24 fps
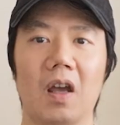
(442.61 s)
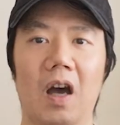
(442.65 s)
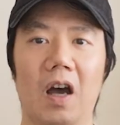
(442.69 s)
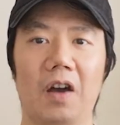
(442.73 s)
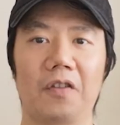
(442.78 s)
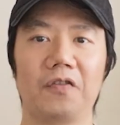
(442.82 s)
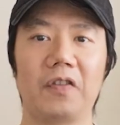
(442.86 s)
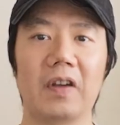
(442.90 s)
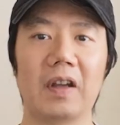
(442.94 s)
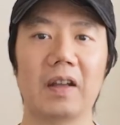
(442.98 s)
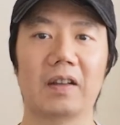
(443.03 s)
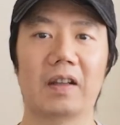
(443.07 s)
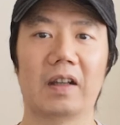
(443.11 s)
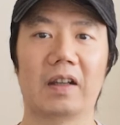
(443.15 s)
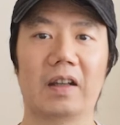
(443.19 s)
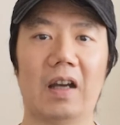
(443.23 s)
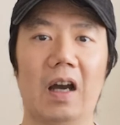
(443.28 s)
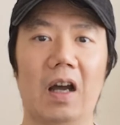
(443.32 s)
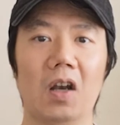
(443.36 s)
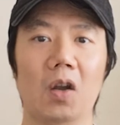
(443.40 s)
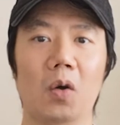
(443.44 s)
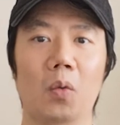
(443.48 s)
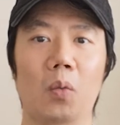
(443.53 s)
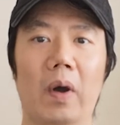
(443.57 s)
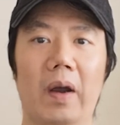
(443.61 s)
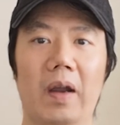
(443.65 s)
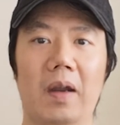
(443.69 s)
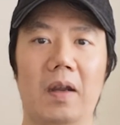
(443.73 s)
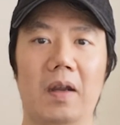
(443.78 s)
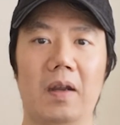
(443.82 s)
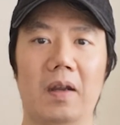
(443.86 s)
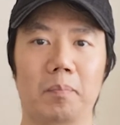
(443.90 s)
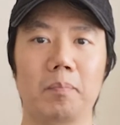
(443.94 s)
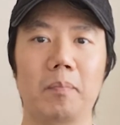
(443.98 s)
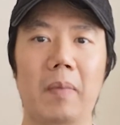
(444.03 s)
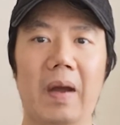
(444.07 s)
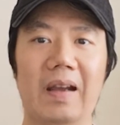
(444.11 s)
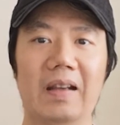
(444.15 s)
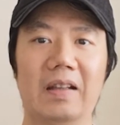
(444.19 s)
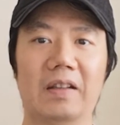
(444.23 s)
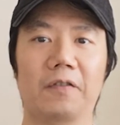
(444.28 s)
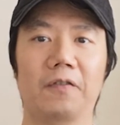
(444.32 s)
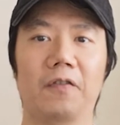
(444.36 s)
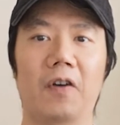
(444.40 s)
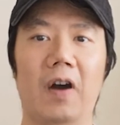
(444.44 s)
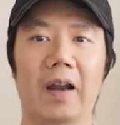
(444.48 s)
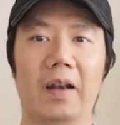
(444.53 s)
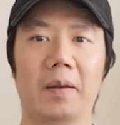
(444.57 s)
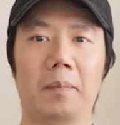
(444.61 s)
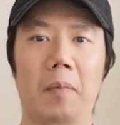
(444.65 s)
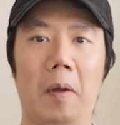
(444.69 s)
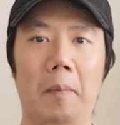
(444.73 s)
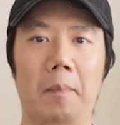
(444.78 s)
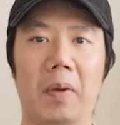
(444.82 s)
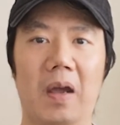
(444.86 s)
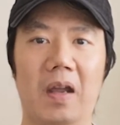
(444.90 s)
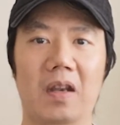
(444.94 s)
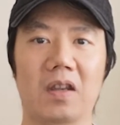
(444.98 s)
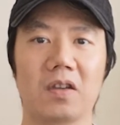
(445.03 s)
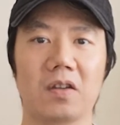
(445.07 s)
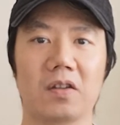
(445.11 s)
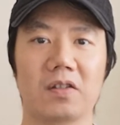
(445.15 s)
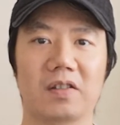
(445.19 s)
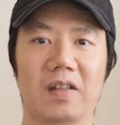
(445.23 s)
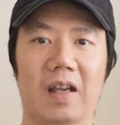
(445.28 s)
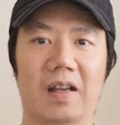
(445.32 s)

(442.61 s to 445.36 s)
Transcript: I think the colorway may divide opinions,